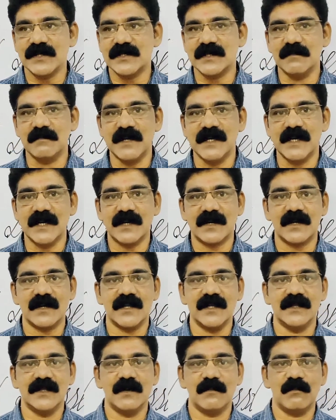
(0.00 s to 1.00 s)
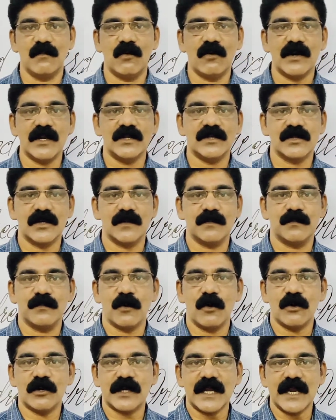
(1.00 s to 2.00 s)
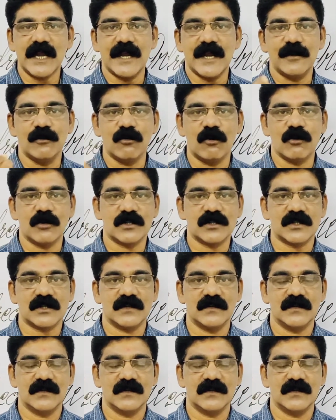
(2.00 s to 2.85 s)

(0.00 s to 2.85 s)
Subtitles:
immediately the monitor brought a note,